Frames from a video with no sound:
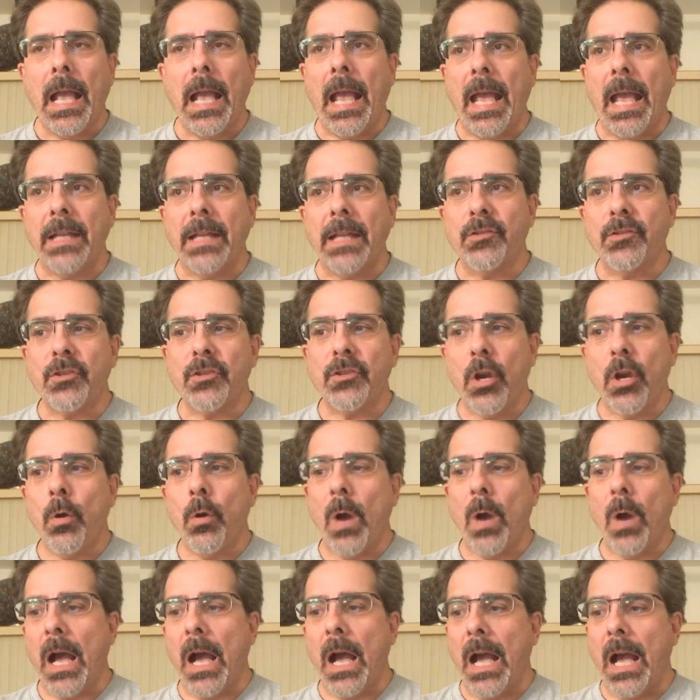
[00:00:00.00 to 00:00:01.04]
And
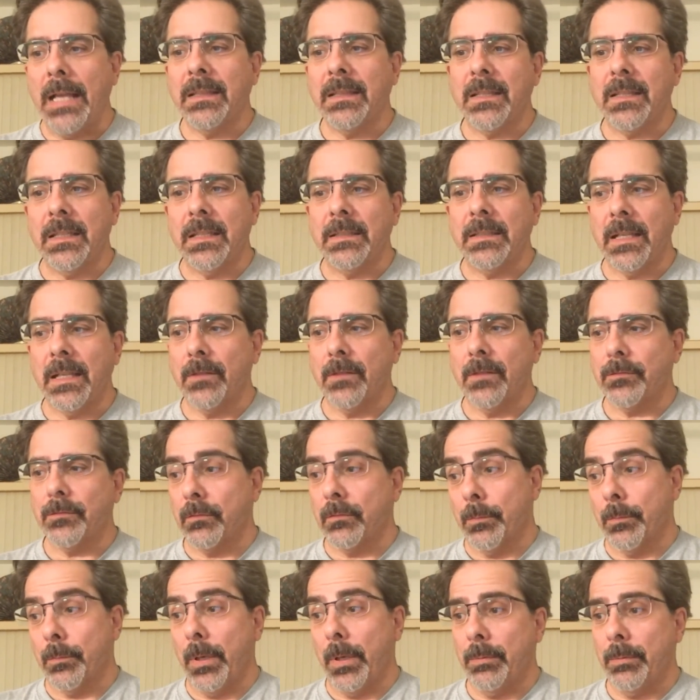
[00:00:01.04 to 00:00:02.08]
so I think that if the
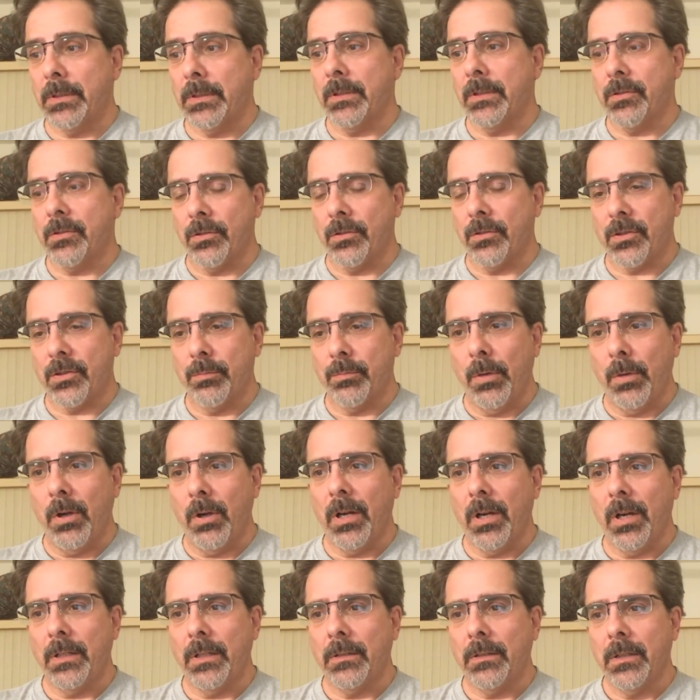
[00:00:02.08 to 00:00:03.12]
Republicans are
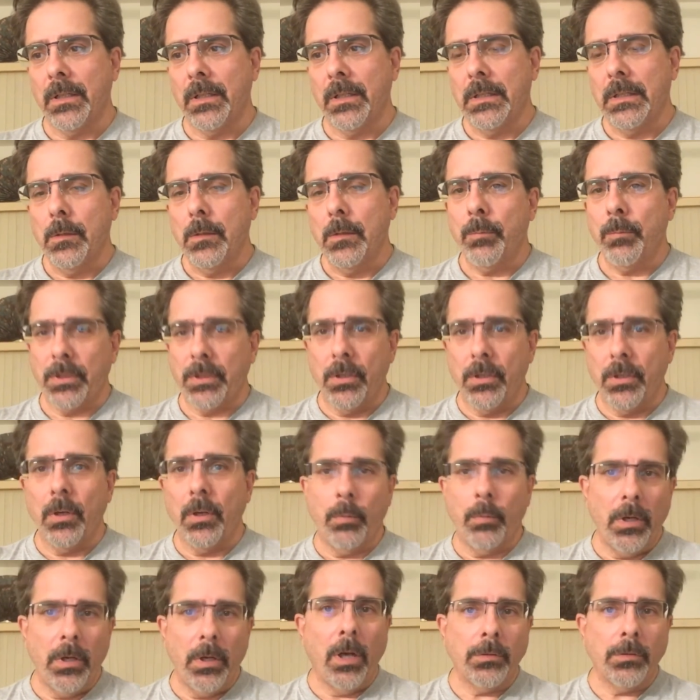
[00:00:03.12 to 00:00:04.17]
smart, but
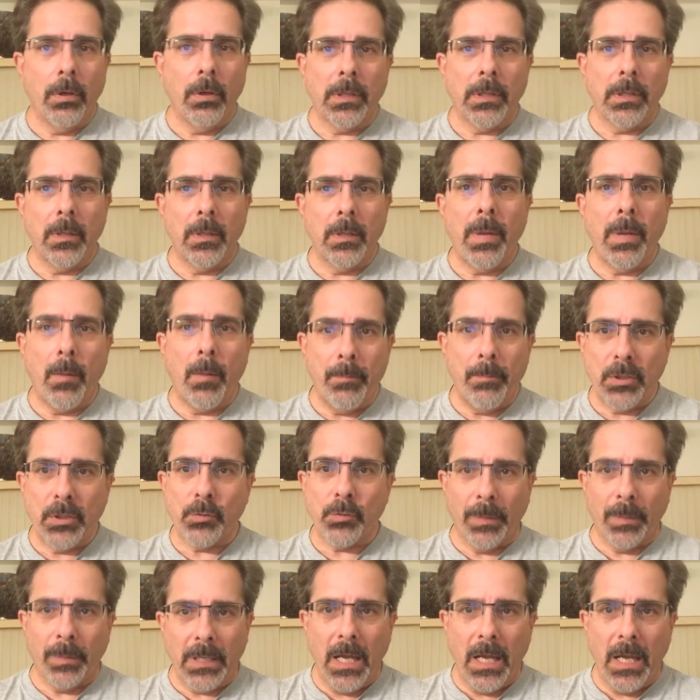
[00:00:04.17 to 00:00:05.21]
we are talking about Mitch
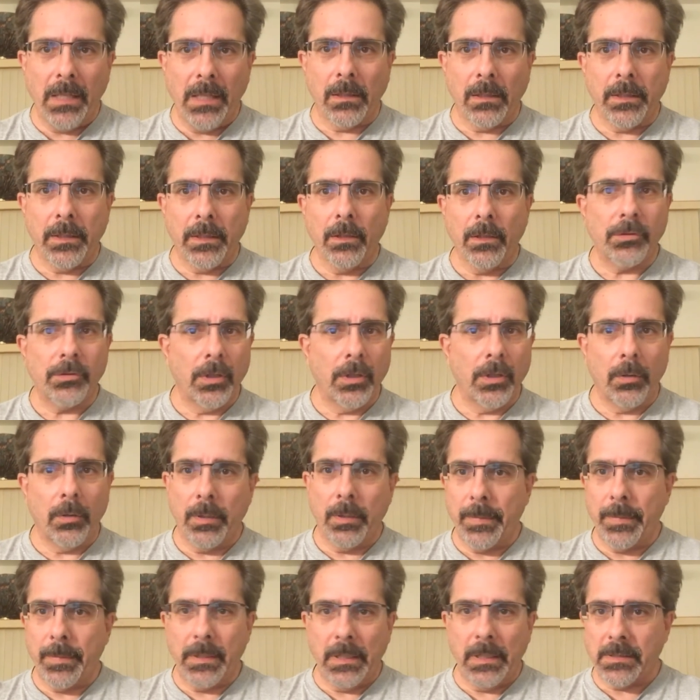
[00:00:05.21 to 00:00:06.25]
McConnell here, so I
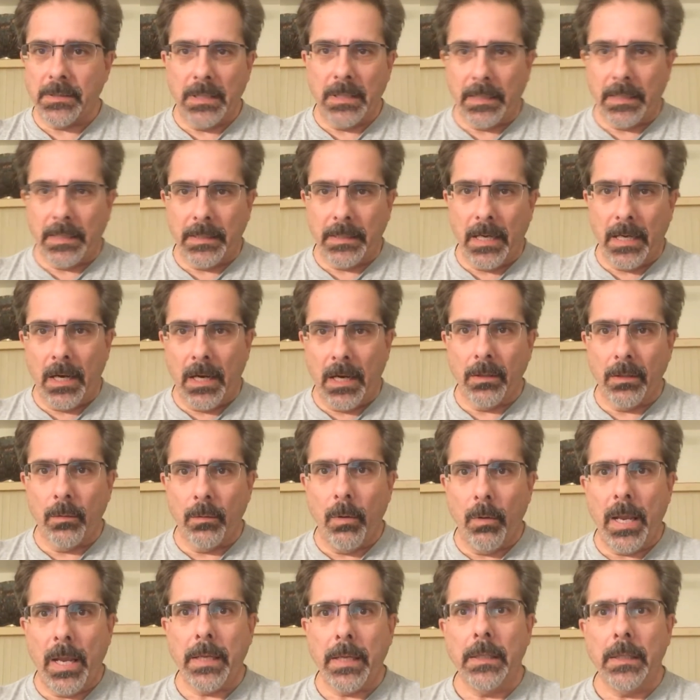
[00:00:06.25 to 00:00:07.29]
mean, let's not get carried
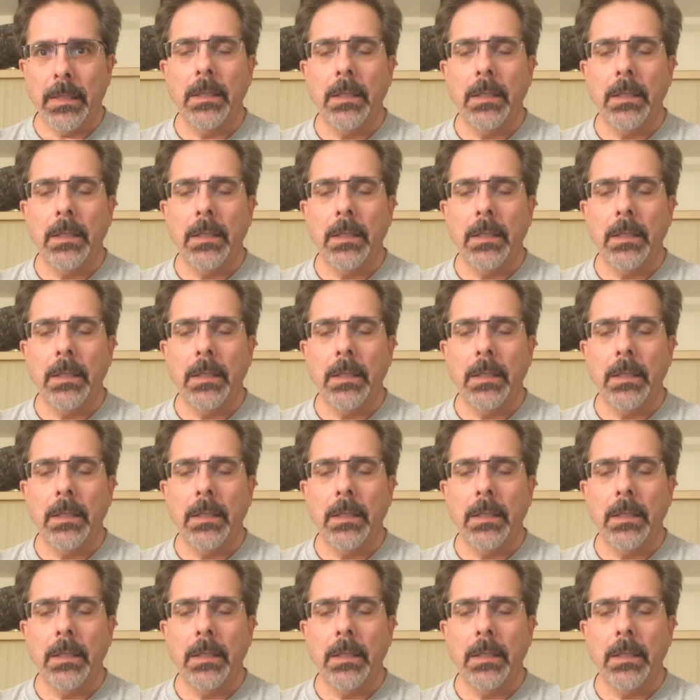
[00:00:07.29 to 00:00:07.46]
away.